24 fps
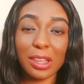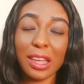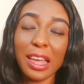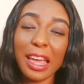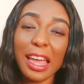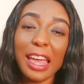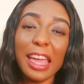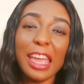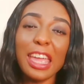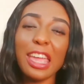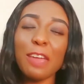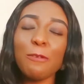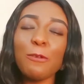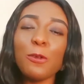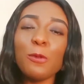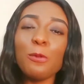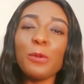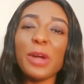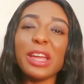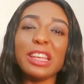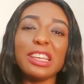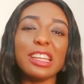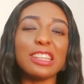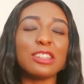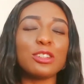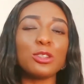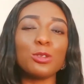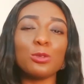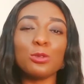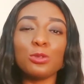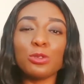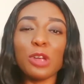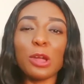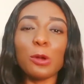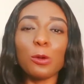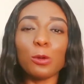Even when the children
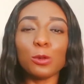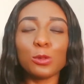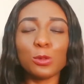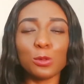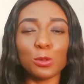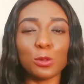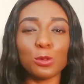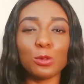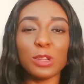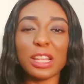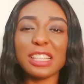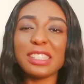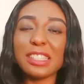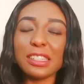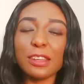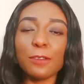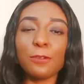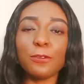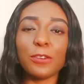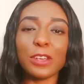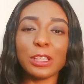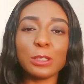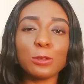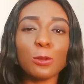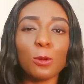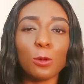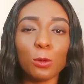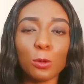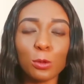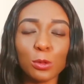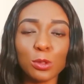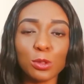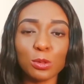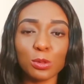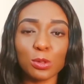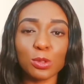go to school, let's say the first son goes to
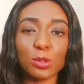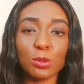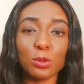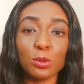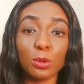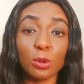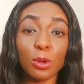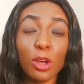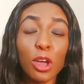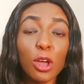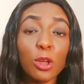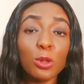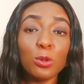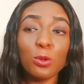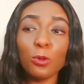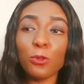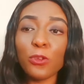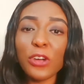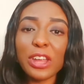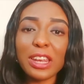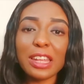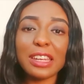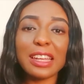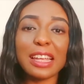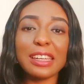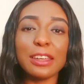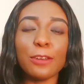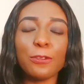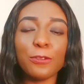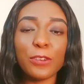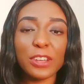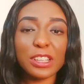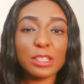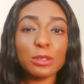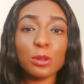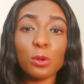school, you find out that the first
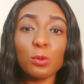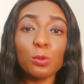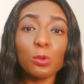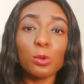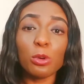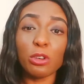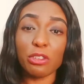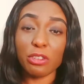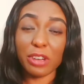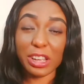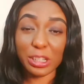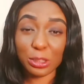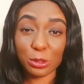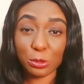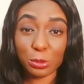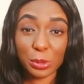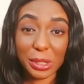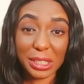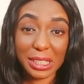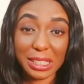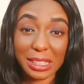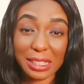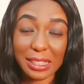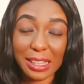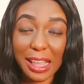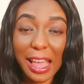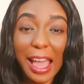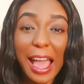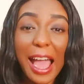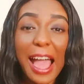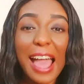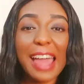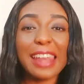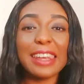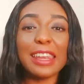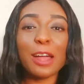son will graduate and
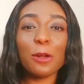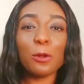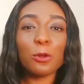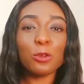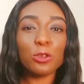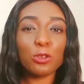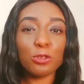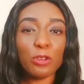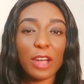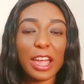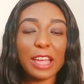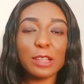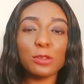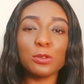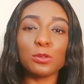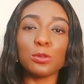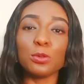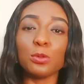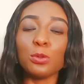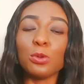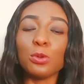now try to